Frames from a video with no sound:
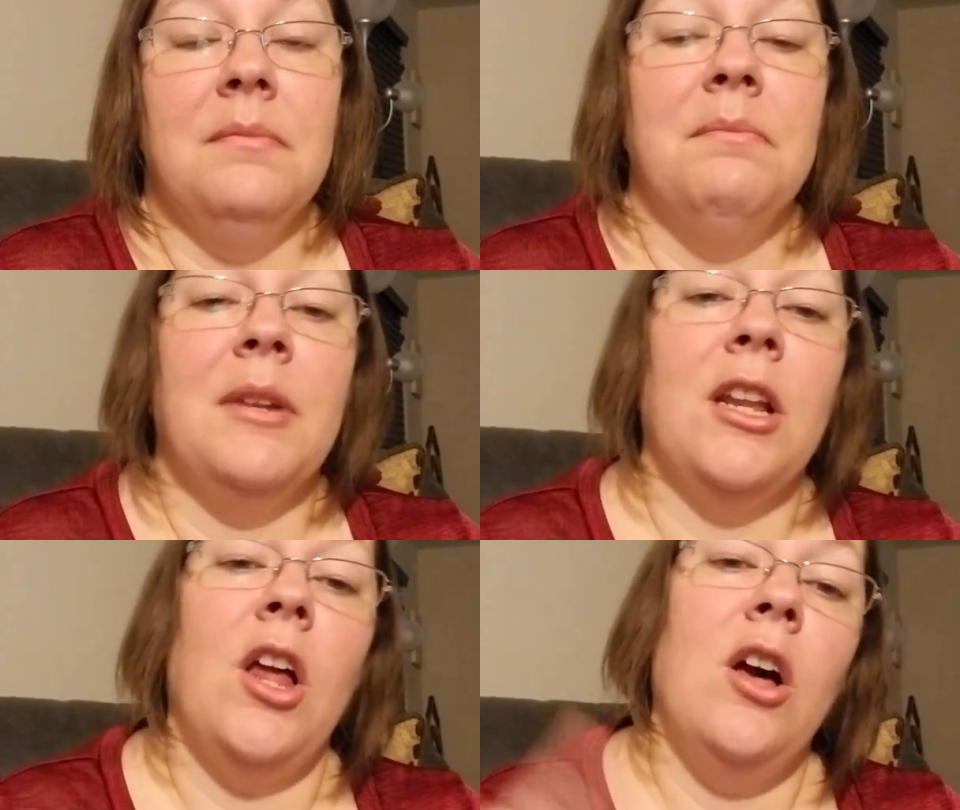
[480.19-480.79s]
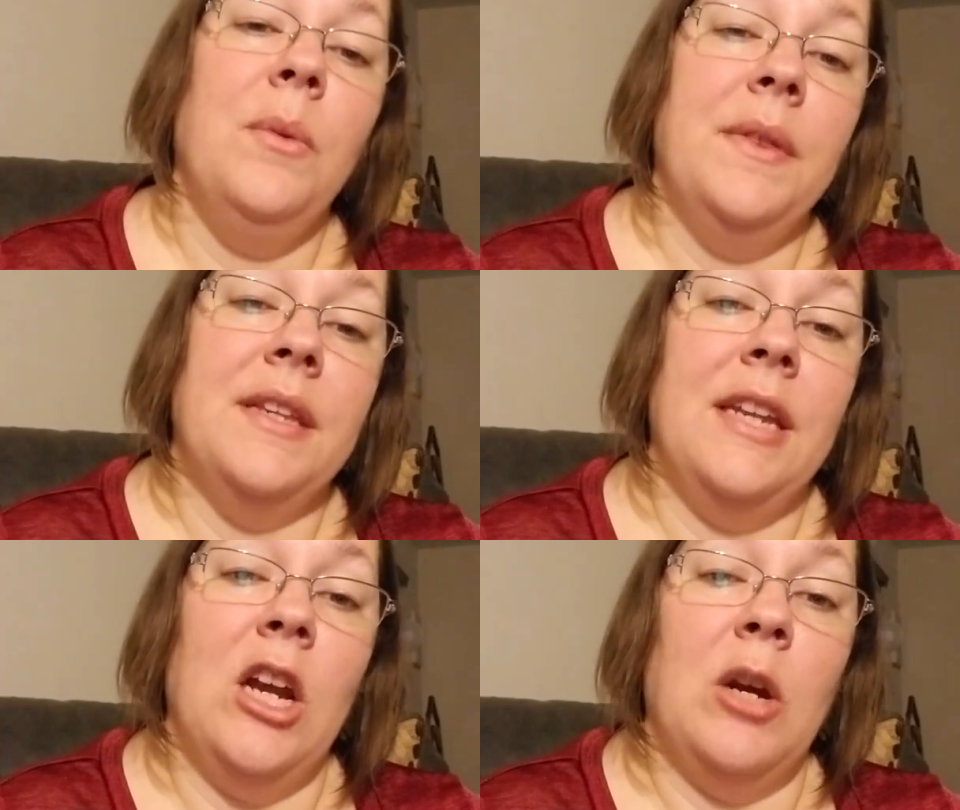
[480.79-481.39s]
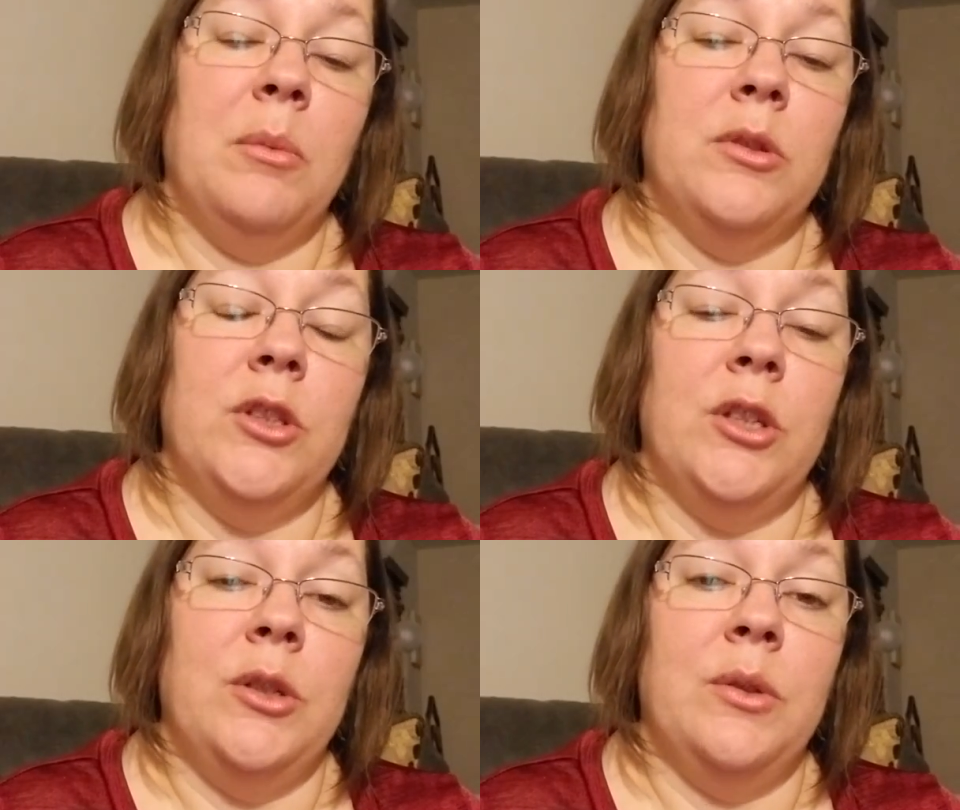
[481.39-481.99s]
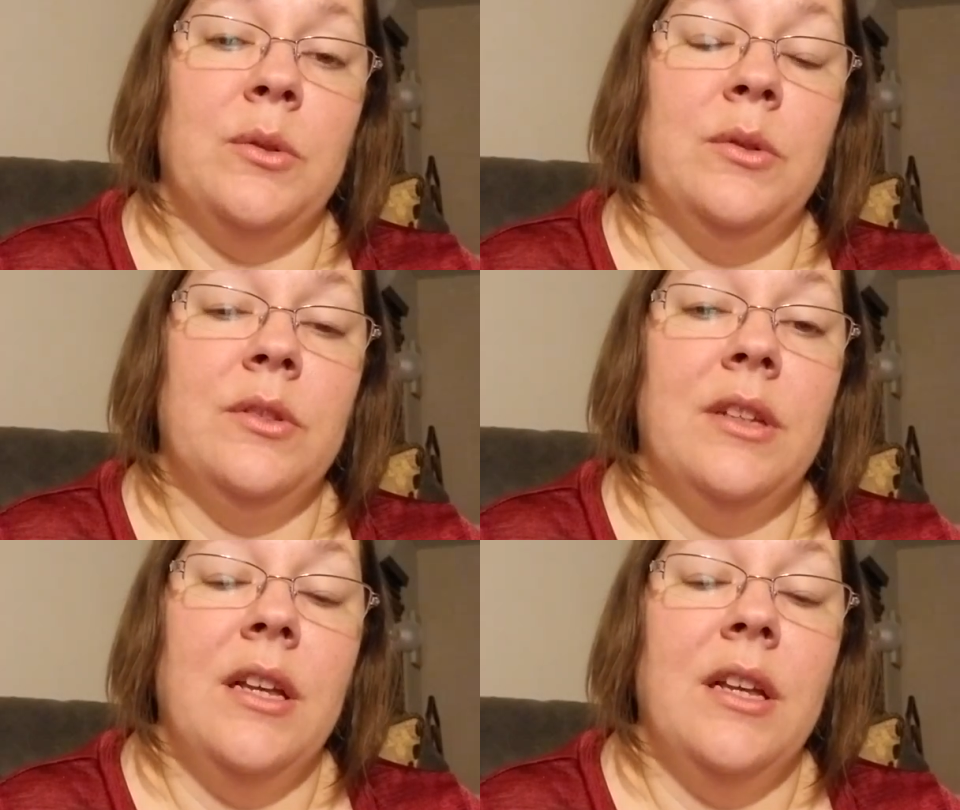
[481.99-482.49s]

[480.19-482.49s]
along with the terrible twos,